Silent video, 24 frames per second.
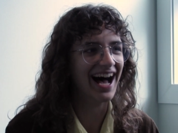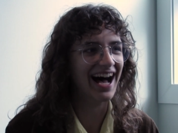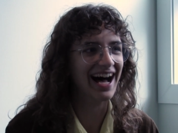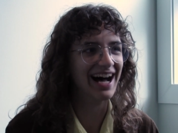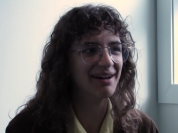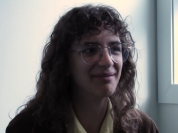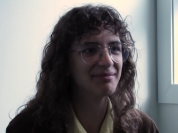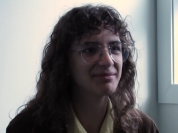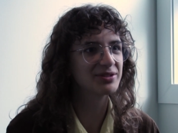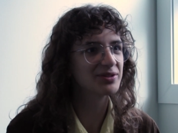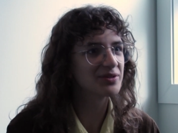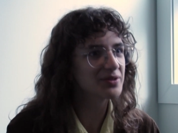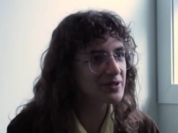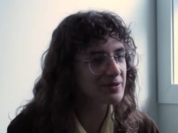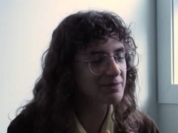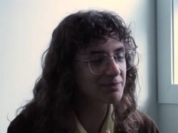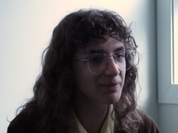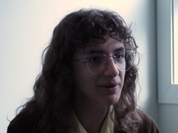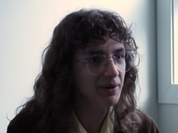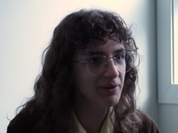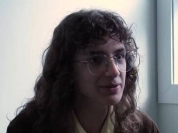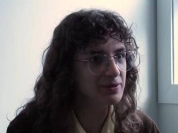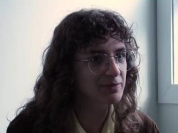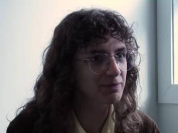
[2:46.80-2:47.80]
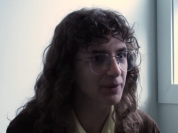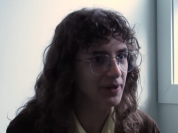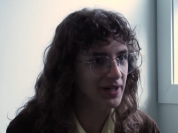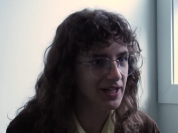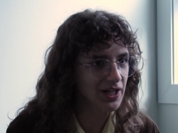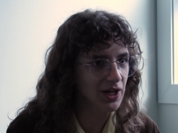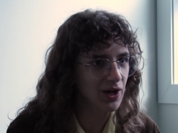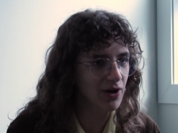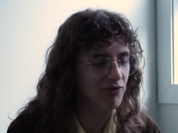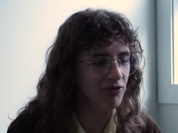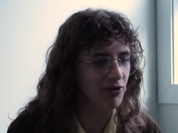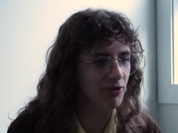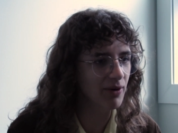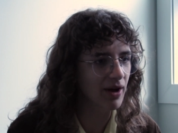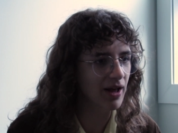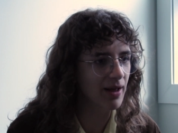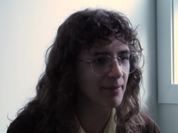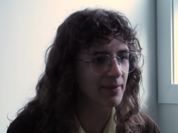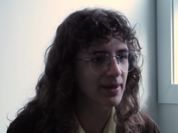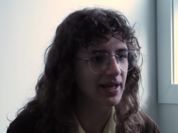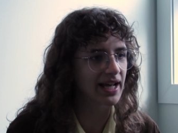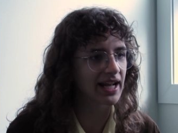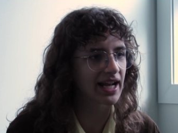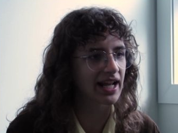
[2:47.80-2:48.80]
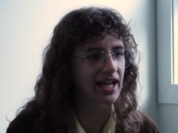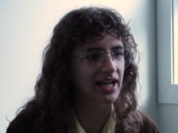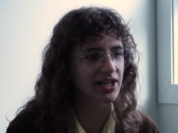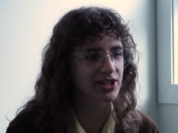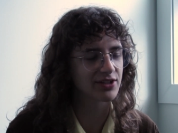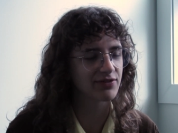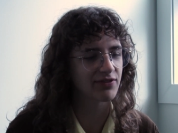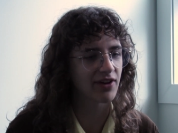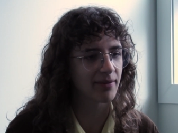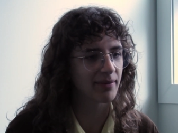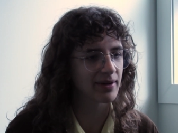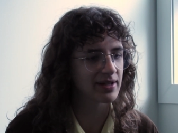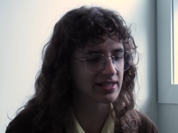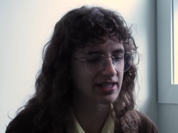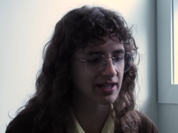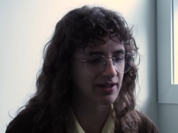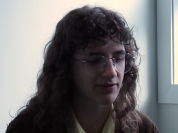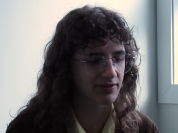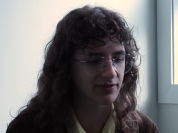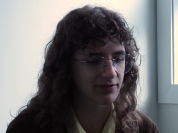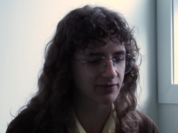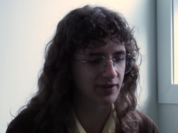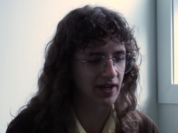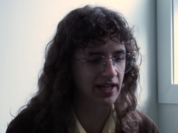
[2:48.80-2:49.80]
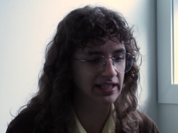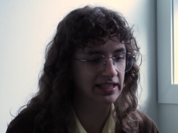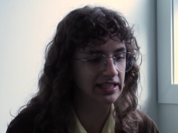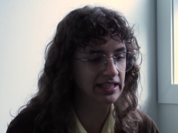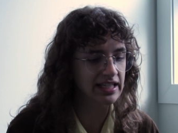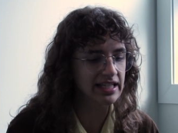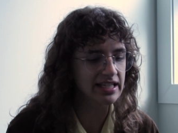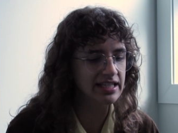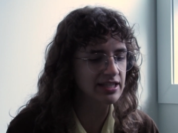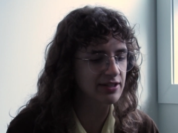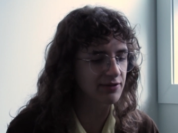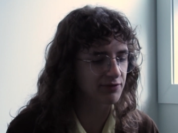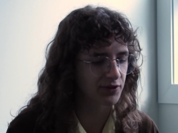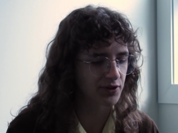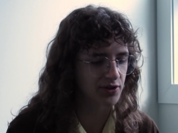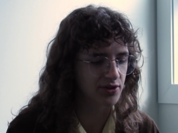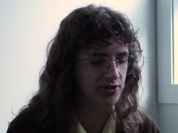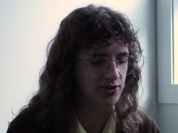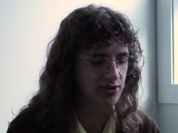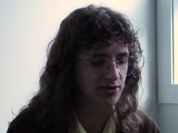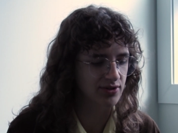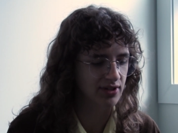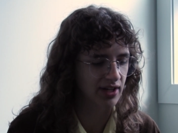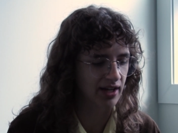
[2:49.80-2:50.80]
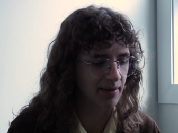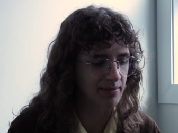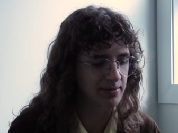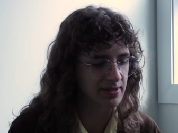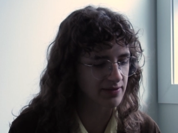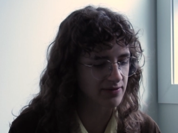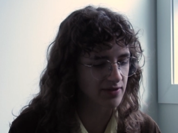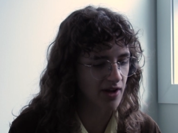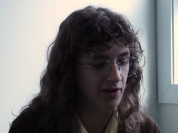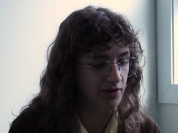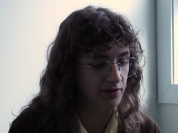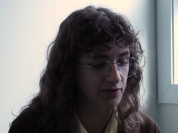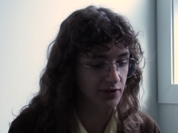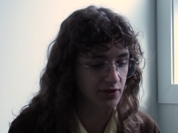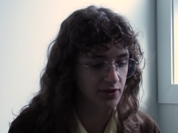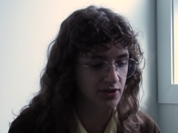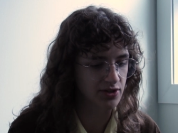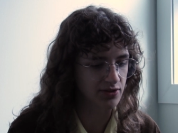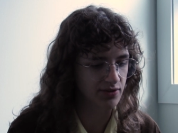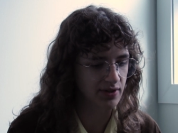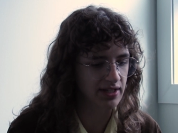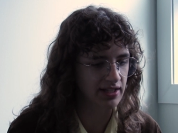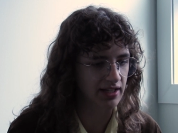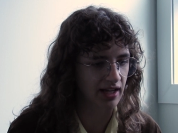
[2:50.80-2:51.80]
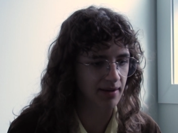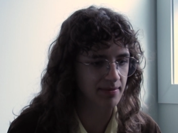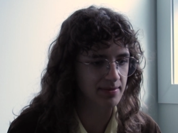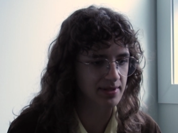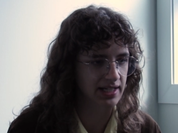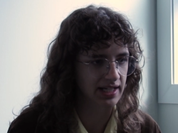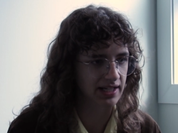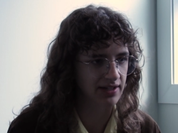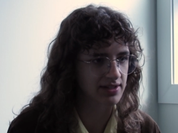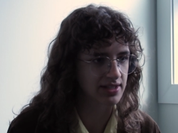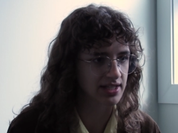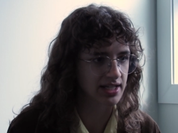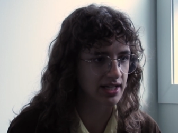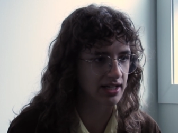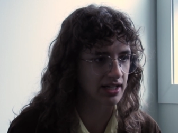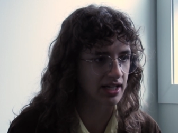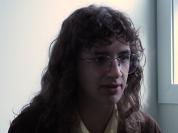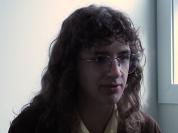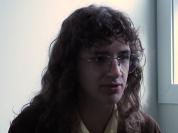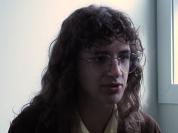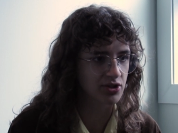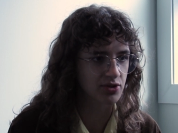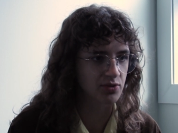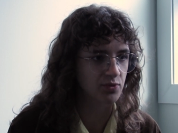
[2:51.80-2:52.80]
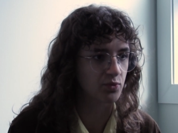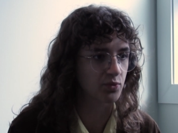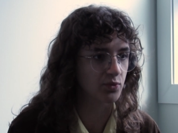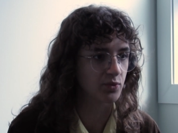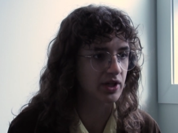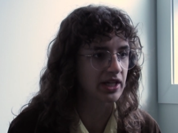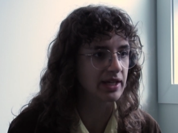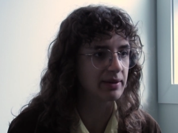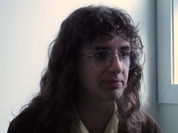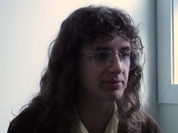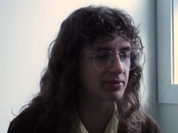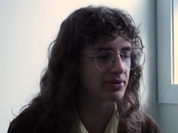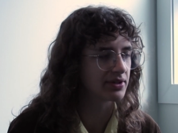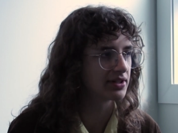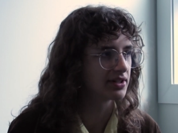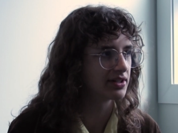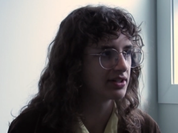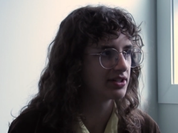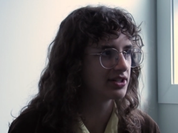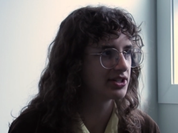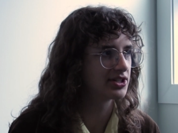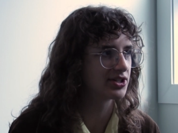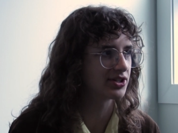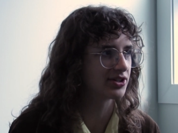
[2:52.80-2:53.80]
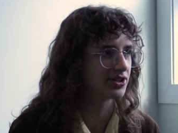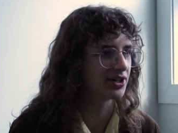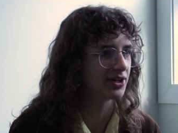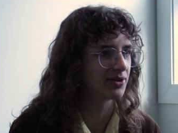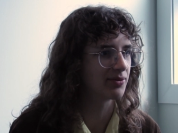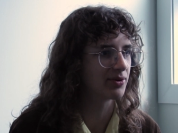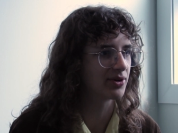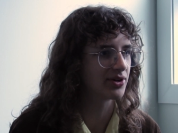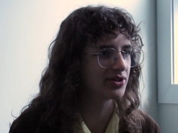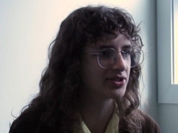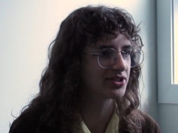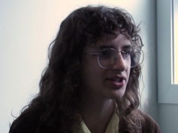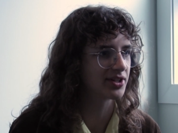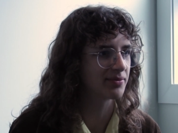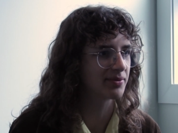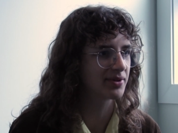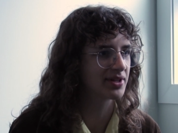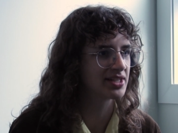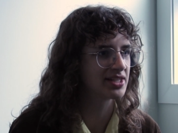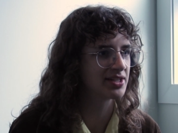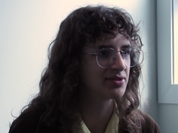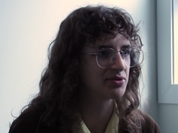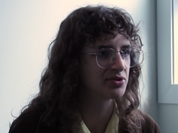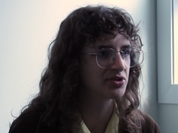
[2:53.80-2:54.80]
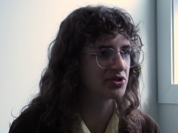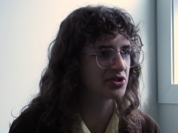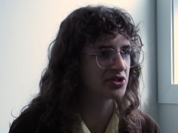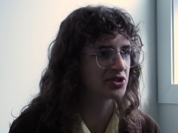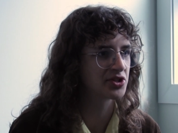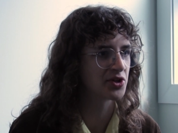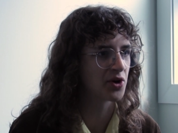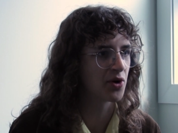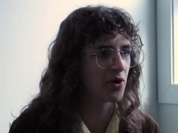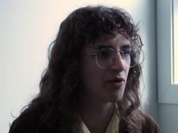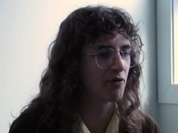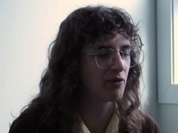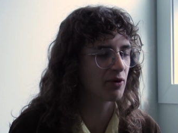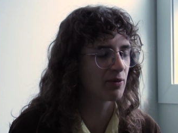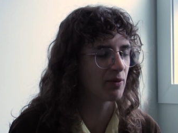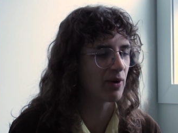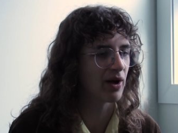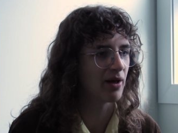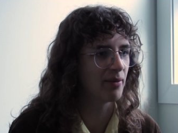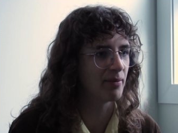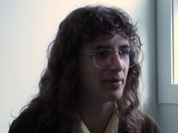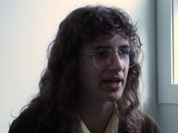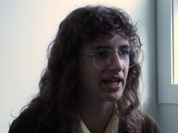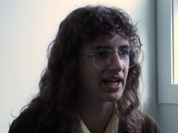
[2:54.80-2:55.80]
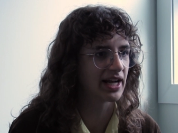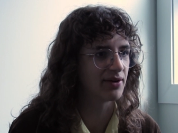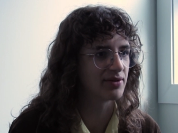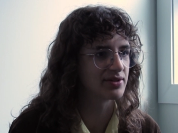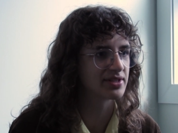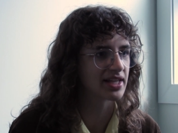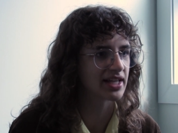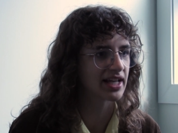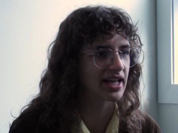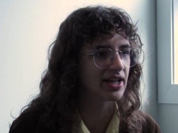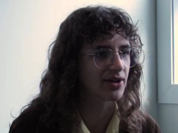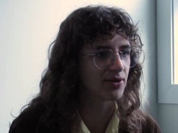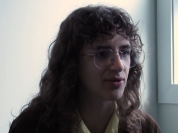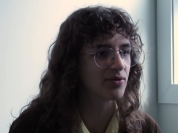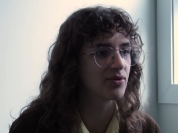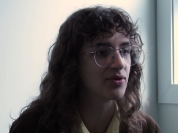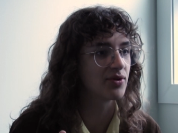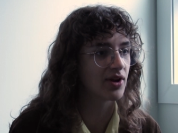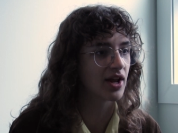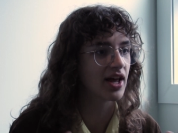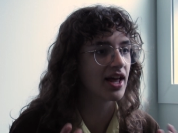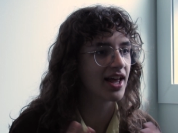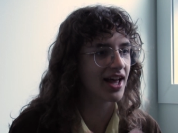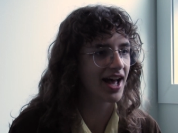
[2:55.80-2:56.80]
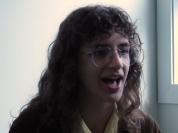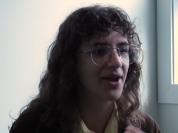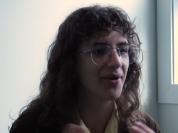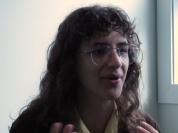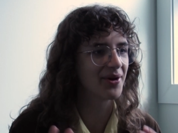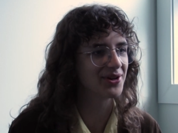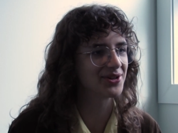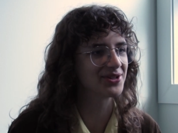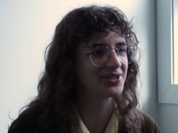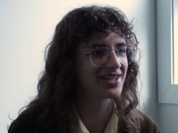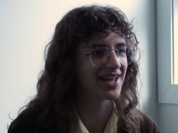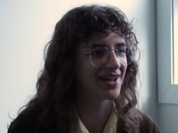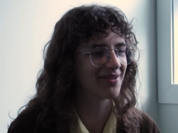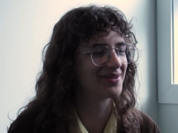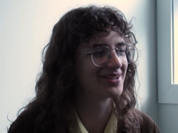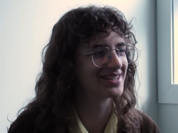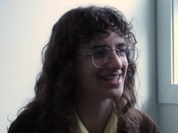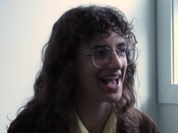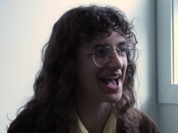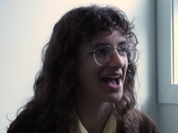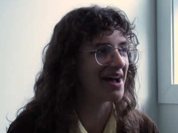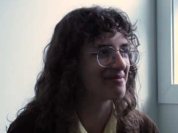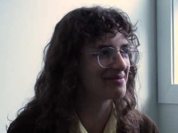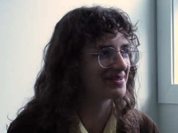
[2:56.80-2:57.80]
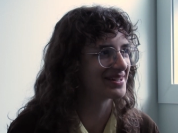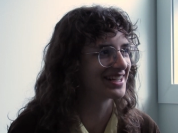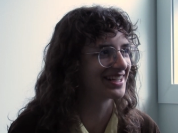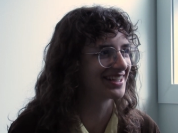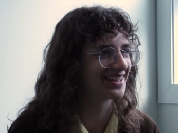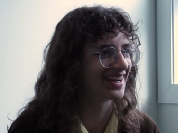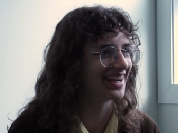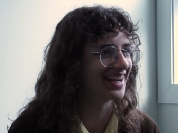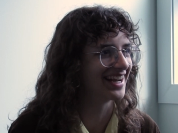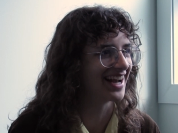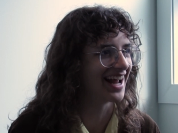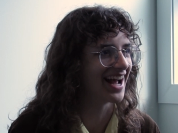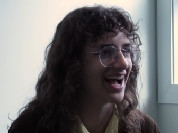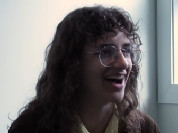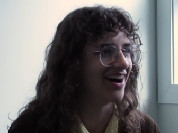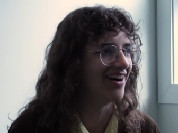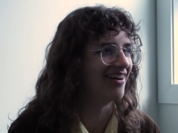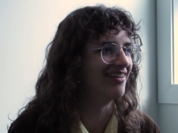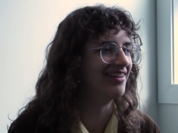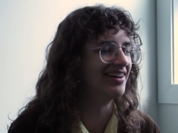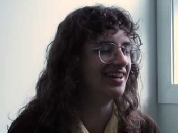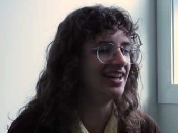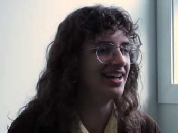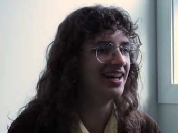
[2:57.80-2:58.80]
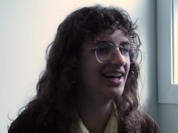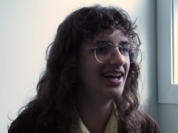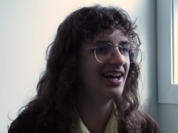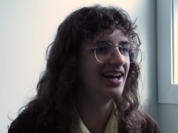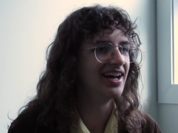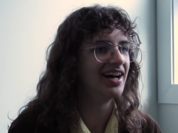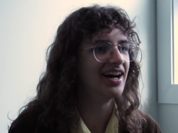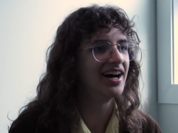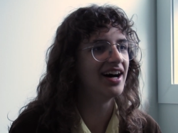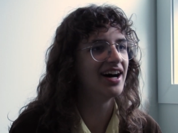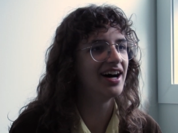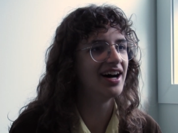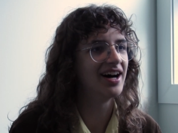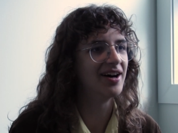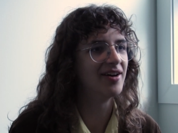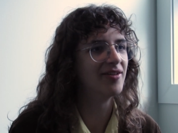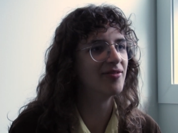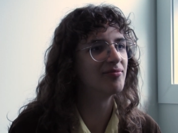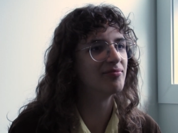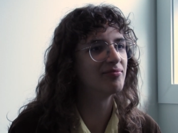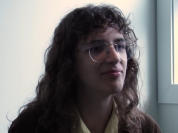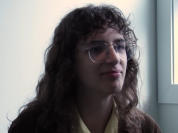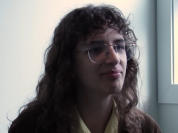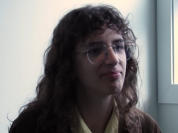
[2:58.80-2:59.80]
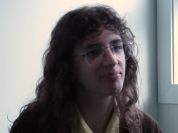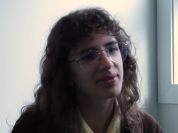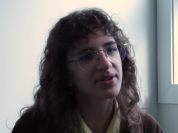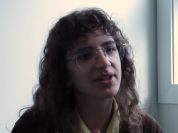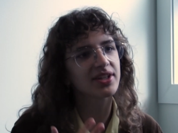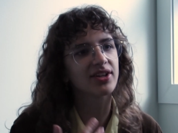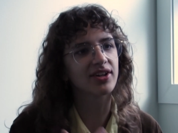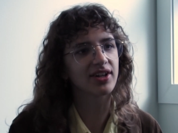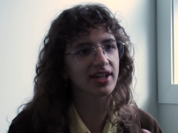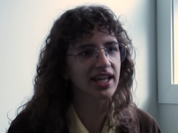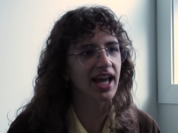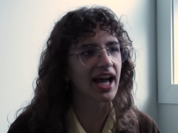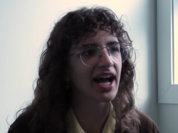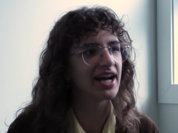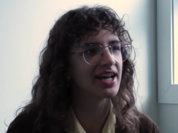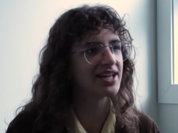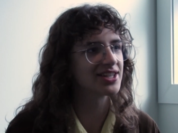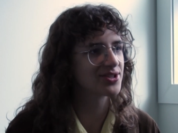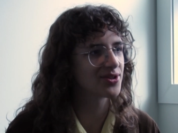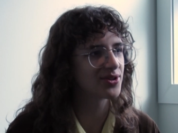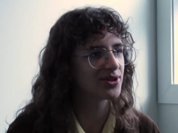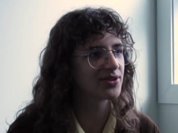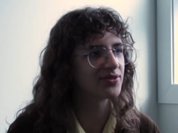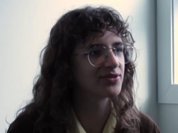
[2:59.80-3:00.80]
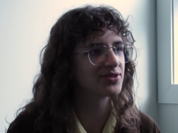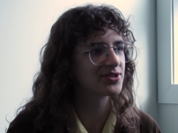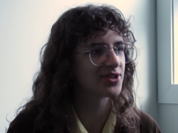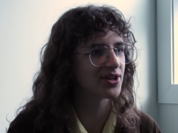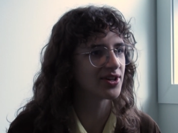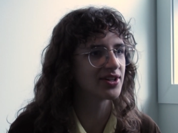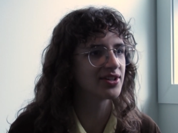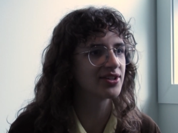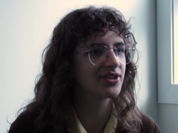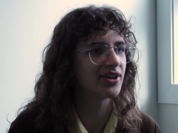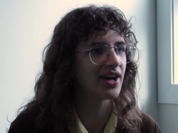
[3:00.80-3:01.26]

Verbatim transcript: um, so it was it was pretty overwhelming, and I actually found myself at least the first two times, if not the first three times that I was here, I would just weep mm. during worship because it was just so overwhelming, and I was like, I don't I don't understand what's happening right now. Um, but yeah, yeah, I sort of started